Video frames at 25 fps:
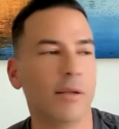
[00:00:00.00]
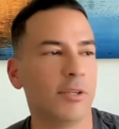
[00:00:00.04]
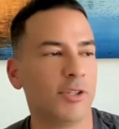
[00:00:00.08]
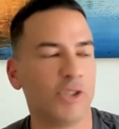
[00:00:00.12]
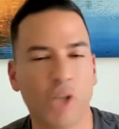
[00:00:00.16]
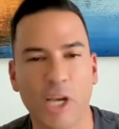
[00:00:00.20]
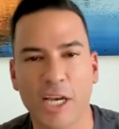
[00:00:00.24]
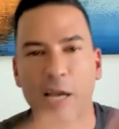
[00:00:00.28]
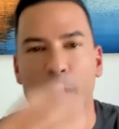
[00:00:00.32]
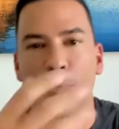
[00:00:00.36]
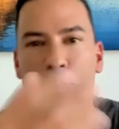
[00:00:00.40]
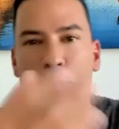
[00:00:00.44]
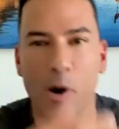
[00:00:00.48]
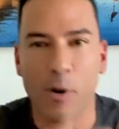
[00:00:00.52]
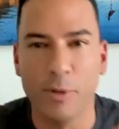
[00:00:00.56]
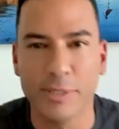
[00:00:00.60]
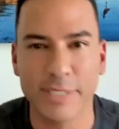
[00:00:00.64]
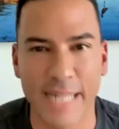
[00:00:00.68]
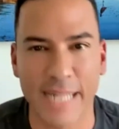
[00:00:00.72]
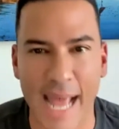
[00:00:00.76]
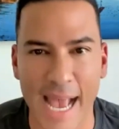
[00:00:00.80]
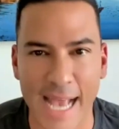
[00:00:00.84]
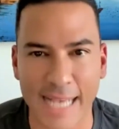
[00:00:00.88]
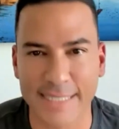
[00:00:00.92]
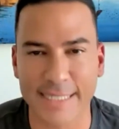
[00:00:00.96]
chicken bones
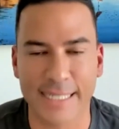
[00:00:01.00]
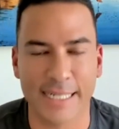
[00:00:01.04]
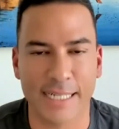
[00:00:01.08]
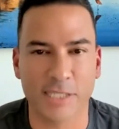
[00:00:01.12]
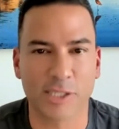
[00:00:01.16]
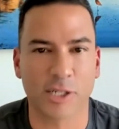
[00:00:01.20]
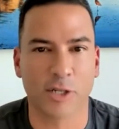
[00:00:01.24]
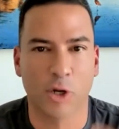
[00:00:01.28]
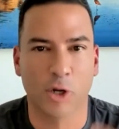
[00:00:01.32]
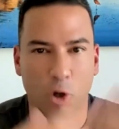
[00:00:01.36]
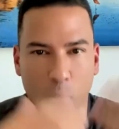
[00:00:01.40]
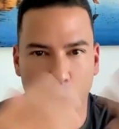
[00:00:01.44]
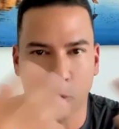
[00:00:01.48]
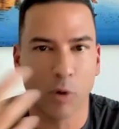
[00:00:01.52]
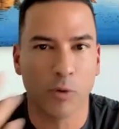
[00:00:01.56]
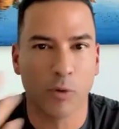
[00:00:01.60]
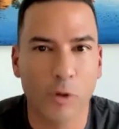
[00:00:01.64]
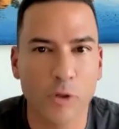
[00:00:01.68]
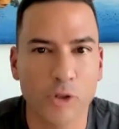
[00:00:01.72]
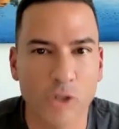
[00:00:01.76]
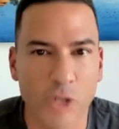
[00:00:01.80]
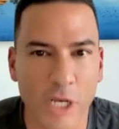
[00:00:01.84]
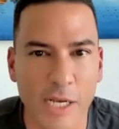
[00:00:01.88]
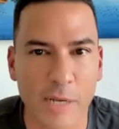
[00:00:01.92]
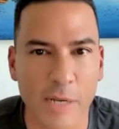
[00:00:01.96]
in acid, it's going to corrode
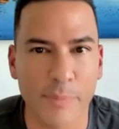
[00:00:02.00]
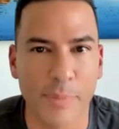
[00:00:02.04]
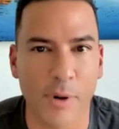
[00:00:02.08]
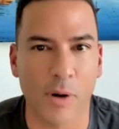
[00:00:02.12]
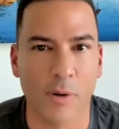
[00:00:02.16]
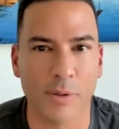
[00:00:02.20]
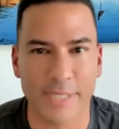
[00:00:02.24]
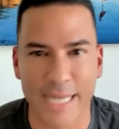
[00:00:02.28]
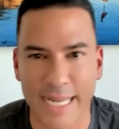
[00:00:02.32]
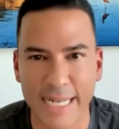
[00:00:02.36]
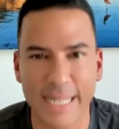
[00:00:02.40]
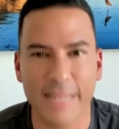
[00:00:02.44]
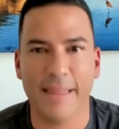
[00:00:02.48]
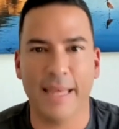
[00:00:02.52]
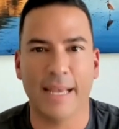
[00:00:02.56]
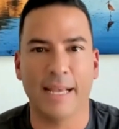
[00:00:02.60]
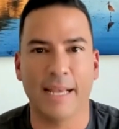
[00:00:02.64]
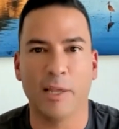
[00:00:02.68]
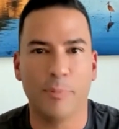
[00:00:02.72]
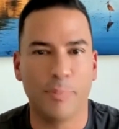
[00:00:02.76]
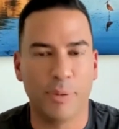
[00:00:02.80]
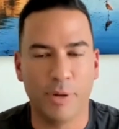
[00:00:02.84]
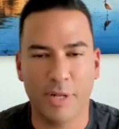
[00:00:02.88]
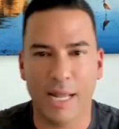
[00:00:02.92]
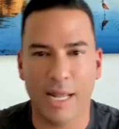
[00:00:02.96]
those chicken bones. Anything
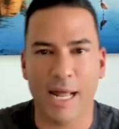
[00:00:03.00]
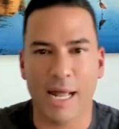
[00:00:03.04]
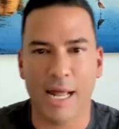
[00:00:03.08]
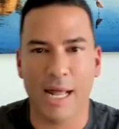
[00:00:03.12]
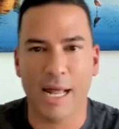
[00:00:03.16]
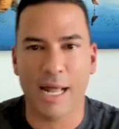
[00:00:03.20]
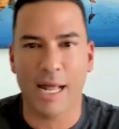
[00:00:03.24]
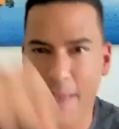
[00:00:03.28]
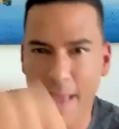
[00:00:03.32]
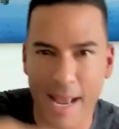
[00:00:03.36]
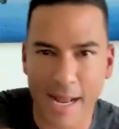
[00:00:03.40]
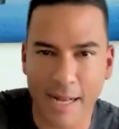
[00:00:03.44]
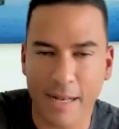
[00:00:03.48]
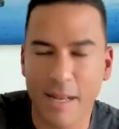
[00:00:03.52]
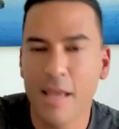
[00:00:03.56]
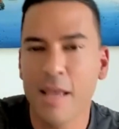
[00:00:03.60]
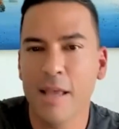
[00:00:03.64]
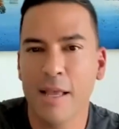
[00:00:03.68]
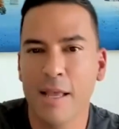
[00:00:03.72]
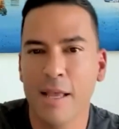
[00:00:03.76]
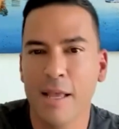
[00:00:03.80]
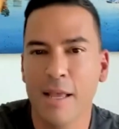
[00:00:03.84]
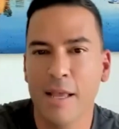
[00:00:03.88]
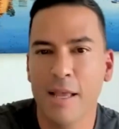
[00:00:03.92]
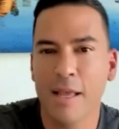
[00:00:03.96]
you put it on paint,
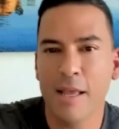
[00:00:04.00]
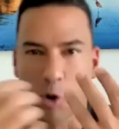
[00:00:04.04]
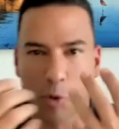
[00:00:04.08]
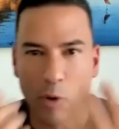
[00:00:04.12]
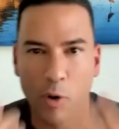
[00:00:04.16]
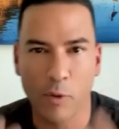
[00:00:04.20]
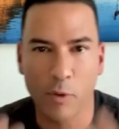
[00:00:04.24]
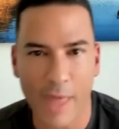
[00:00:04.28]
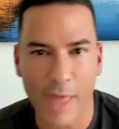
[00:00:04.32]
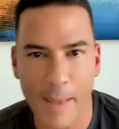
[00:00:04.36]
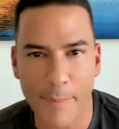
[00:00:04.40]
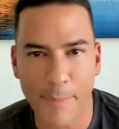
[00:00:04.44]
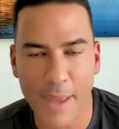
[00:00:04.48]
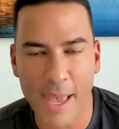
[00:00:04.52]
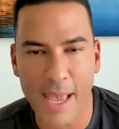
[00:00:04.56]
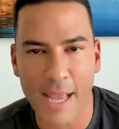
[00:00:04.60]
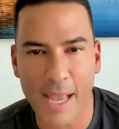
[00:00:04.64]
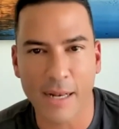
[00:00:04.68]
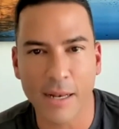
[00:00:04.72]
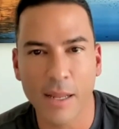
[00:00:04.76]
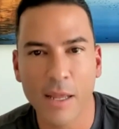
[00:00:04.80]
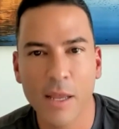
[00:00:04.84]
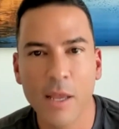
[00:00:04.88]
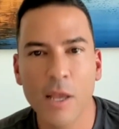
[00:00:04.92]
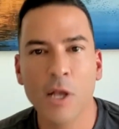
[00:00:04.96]
it's going to corrode that
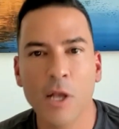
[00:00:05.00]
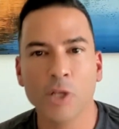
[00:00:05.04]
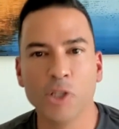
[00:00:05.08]
paint.